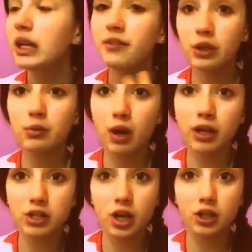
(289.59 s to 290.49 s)
if you want
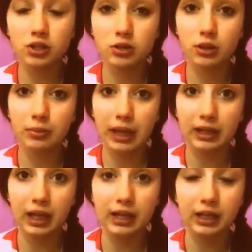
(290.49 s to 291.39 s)
to talk to the
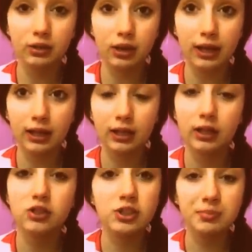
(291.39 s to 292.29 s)
band guy that you like,
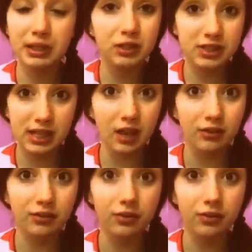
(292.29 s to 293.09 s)
just be yourself.